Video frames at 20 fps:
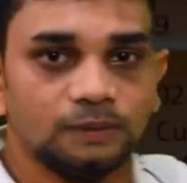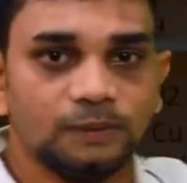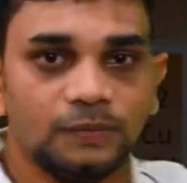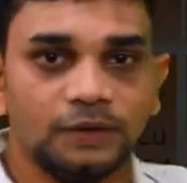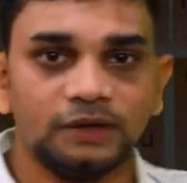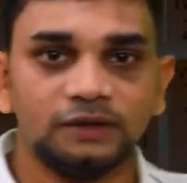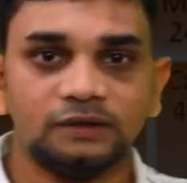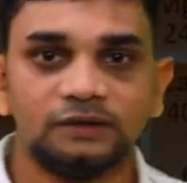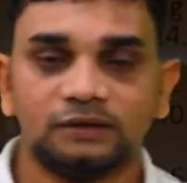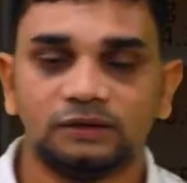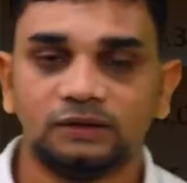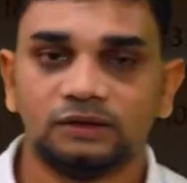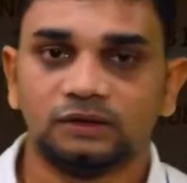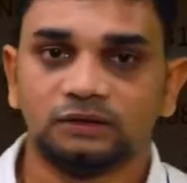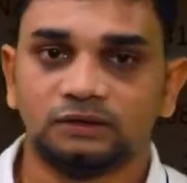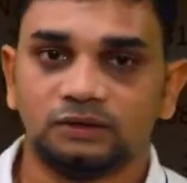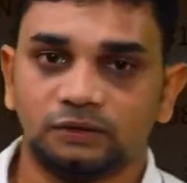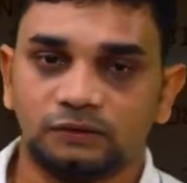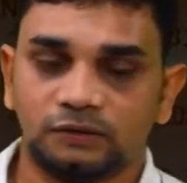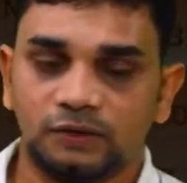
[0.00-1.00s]
means
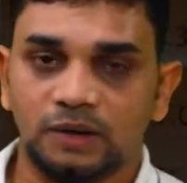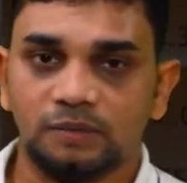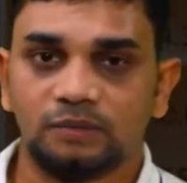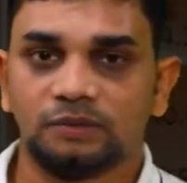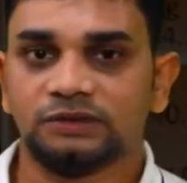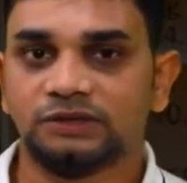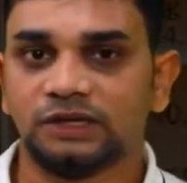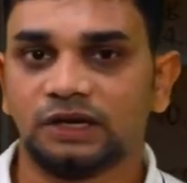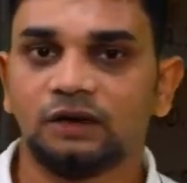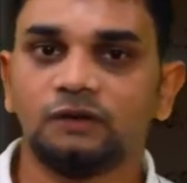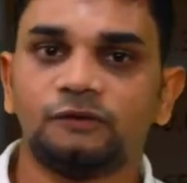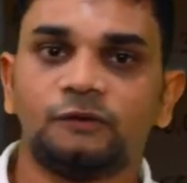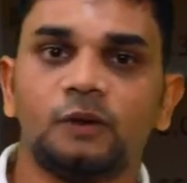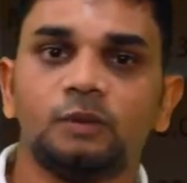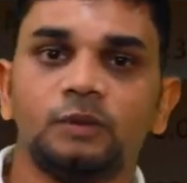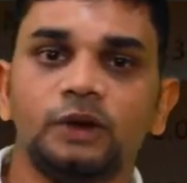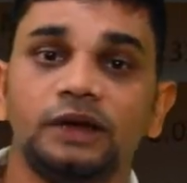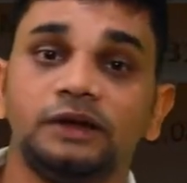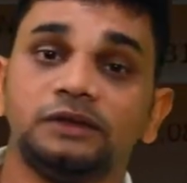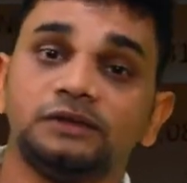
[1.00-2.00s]
the general
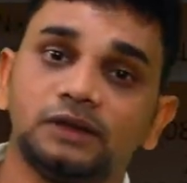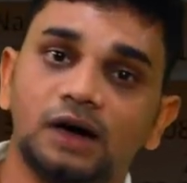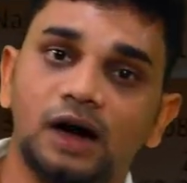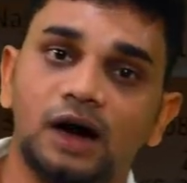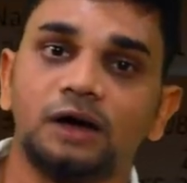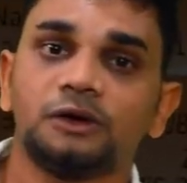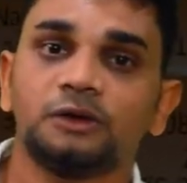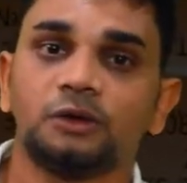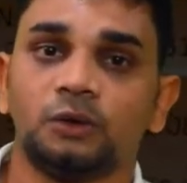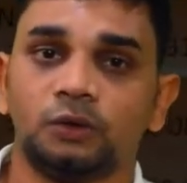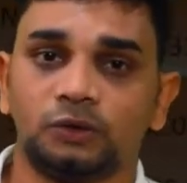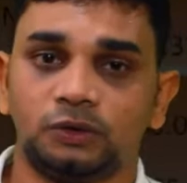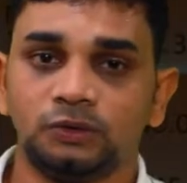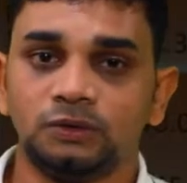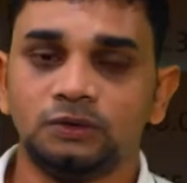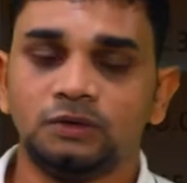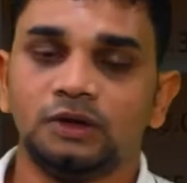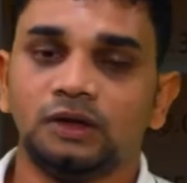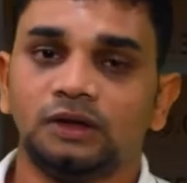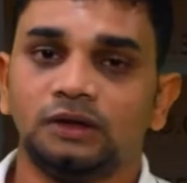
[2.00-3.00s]
formula is
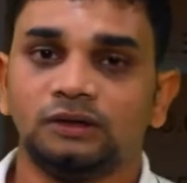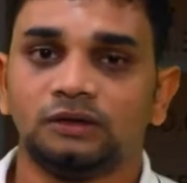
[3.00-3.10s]
RO2,